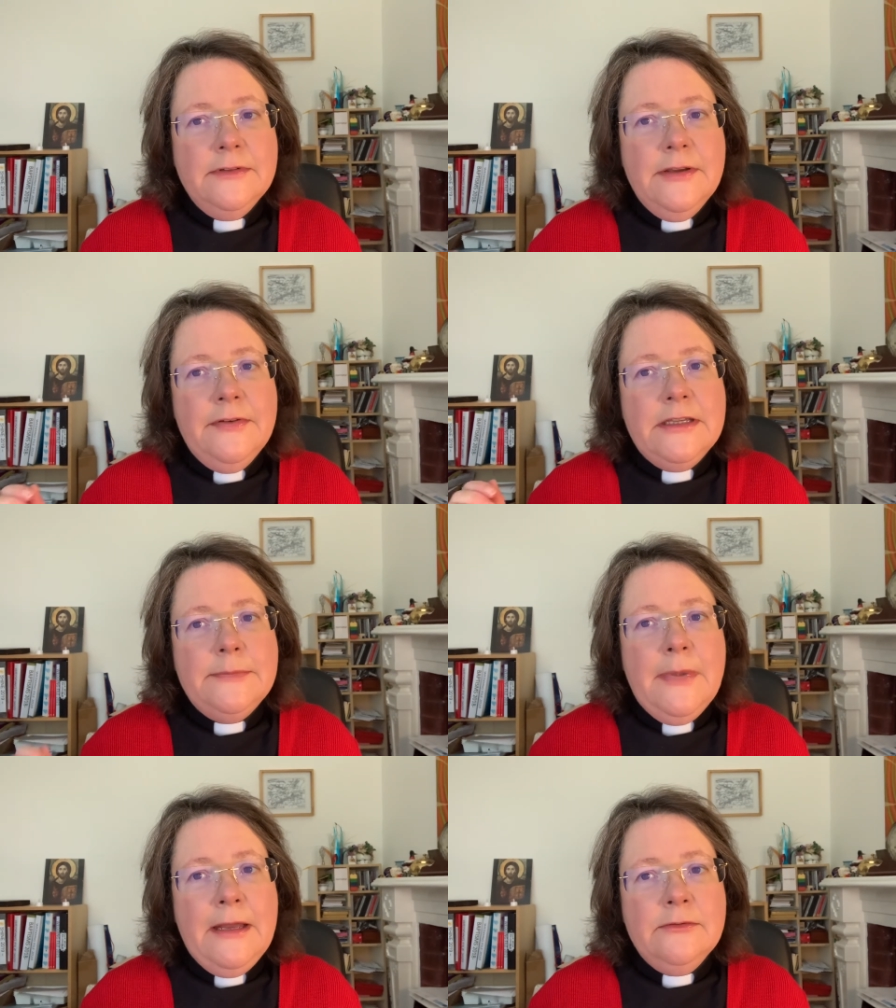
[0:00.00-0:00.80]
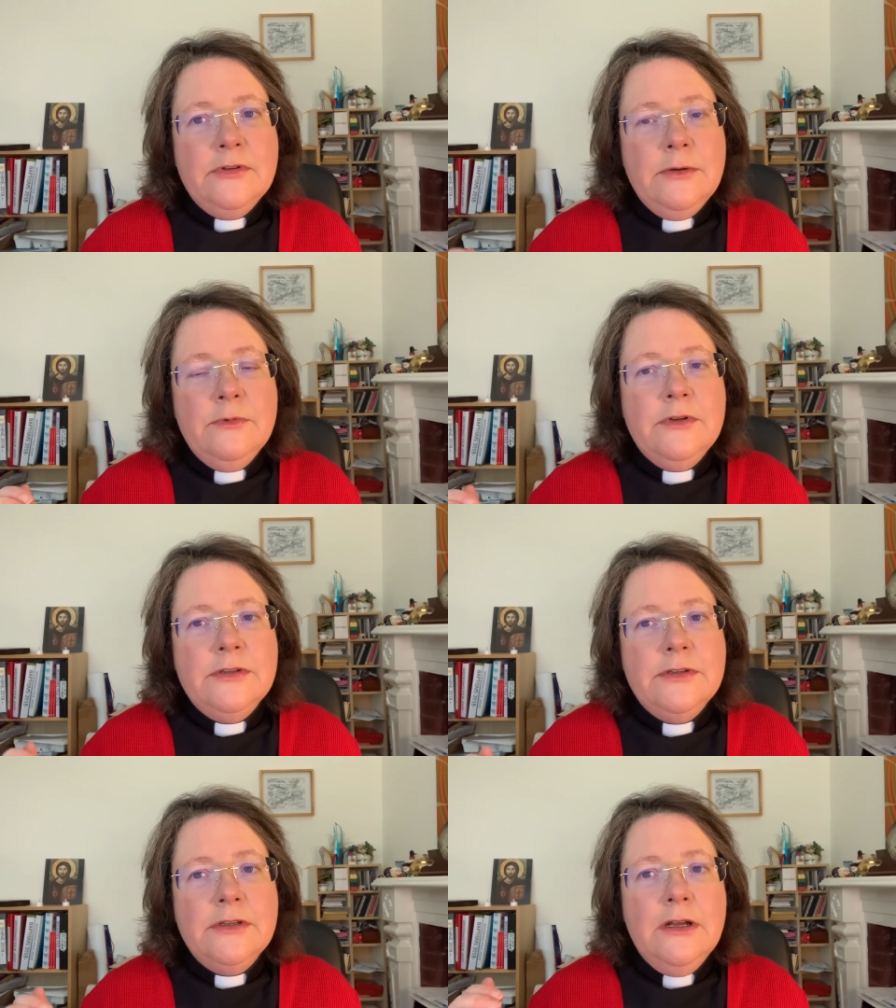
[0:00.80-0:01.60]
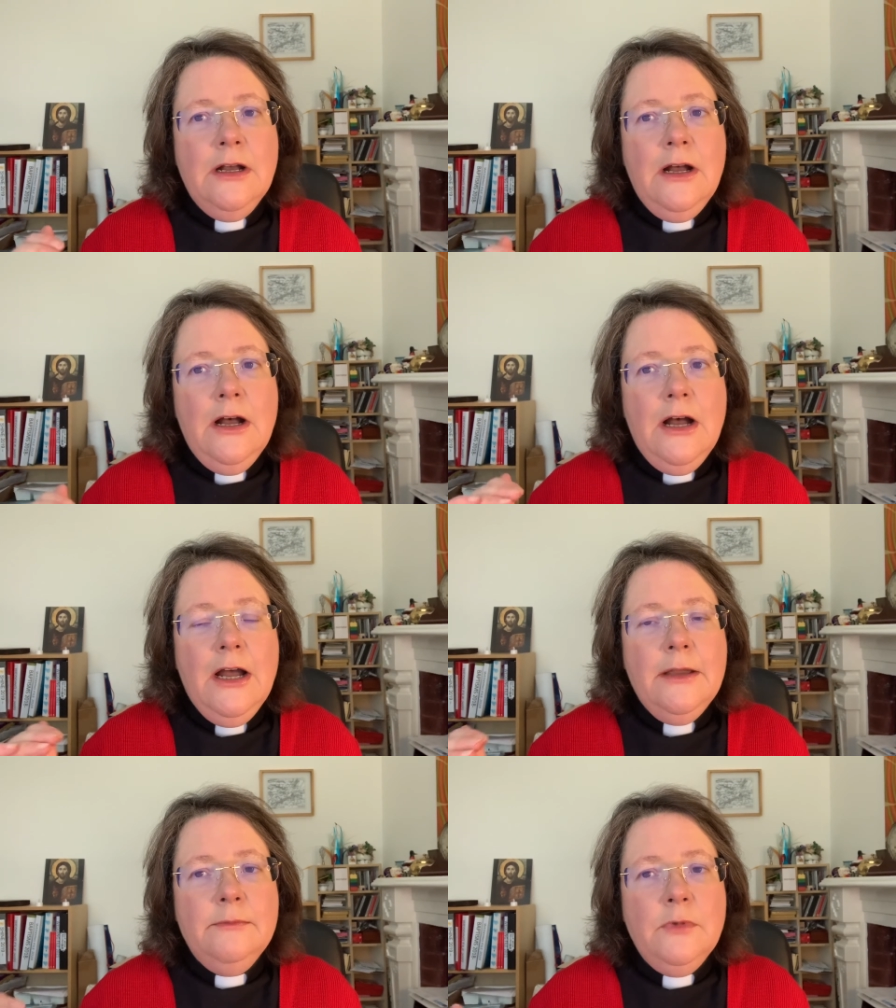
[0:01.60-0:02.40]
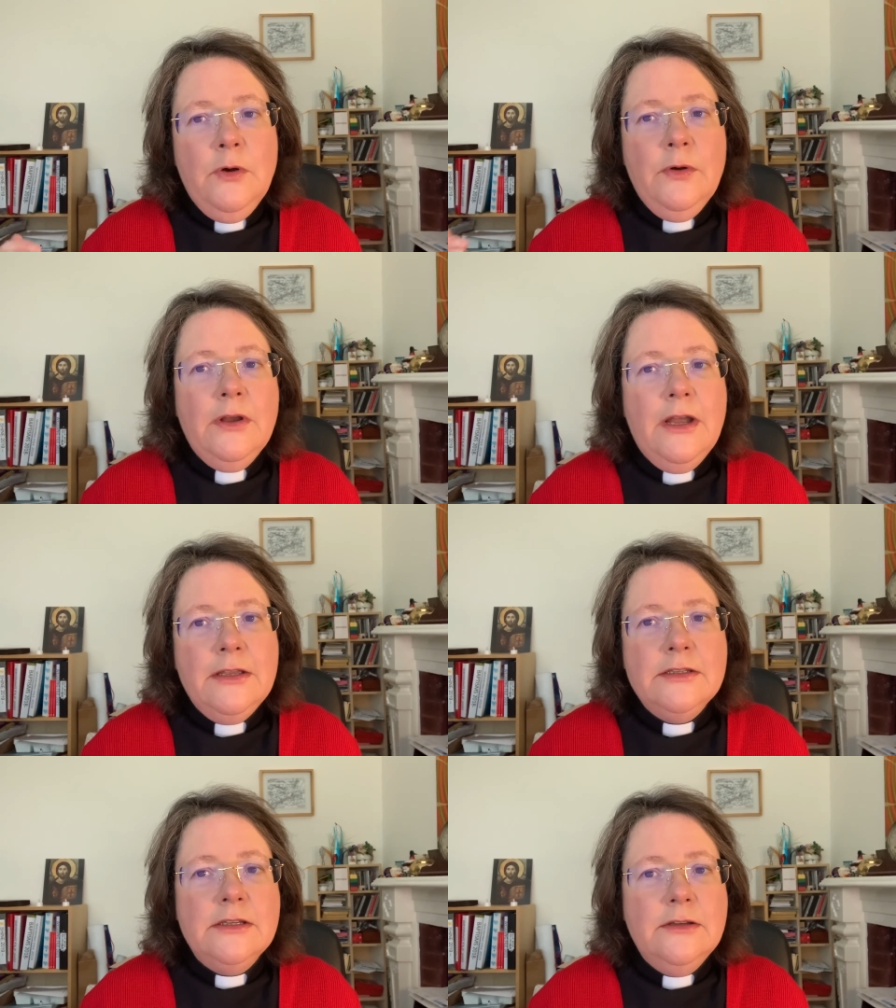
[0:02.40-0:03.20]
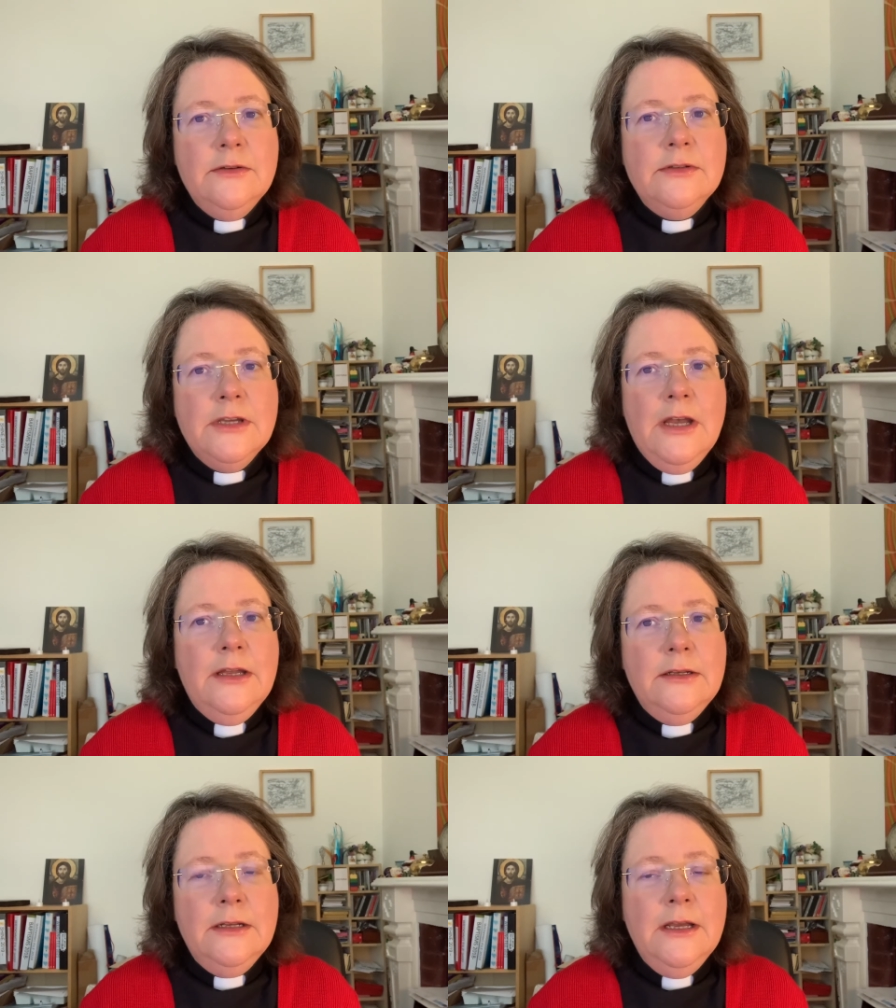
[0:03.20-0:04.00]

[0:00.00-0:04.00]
If his boundary was, I'm not going to turn